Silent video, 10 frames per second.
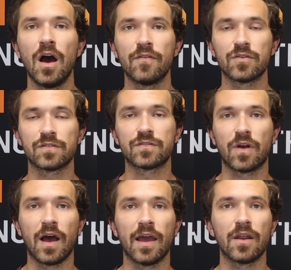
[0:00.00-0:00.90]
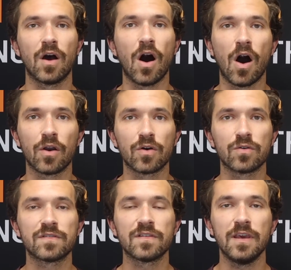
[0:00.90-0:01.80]
of your Stryd Auto
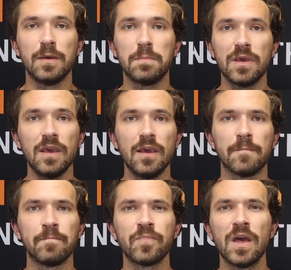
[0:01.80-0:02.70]
CP.